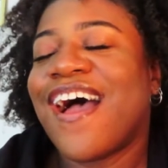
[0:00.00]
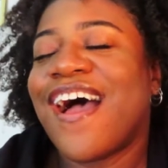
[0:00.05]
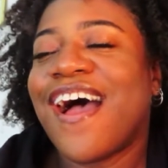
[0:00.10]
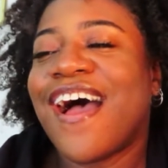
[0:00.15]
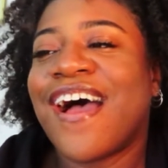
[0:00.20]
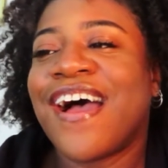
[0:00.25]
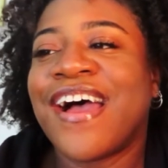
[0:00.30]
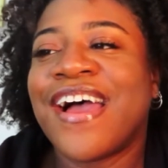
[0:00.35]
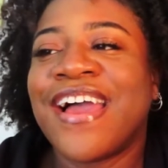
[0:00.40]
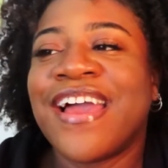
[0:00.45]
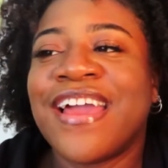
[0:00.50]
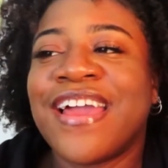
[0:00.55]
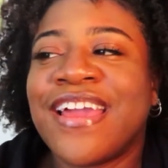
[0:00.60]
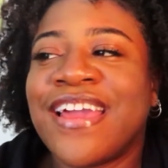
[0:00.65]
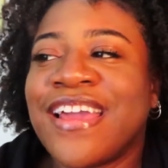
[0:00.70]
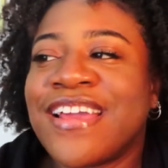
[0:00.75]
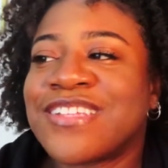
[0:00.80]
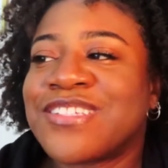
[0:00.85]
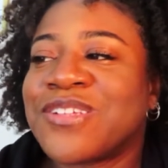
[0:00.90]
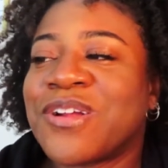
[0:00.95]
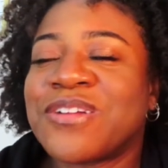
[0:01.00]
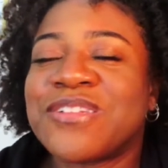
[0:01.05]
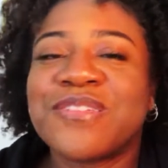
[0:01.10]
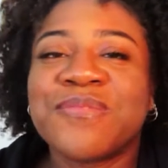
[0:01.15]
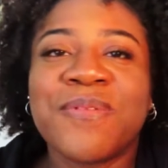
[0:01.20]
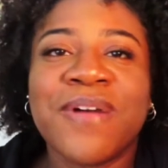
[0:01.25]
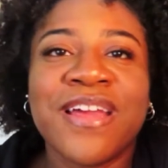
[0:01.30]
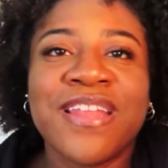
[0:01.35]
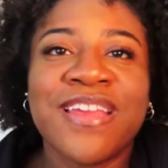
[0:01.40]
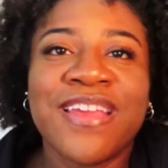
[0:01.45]
I start
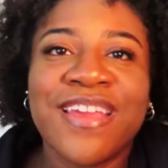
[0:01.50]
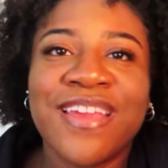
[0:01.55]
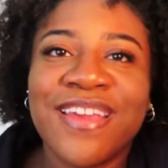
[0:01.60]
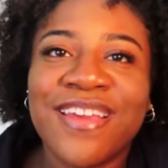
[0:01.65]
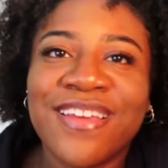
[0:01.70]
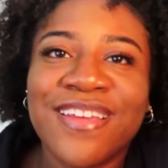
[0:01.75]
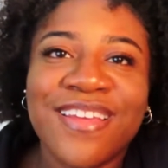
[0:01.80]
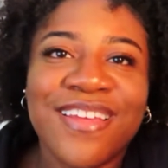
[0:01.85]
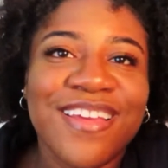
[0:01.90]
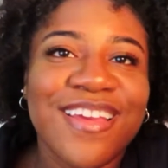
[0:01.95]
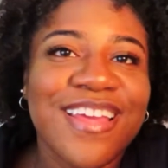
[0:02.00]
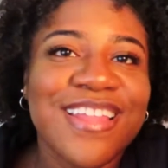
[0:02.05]
sweating.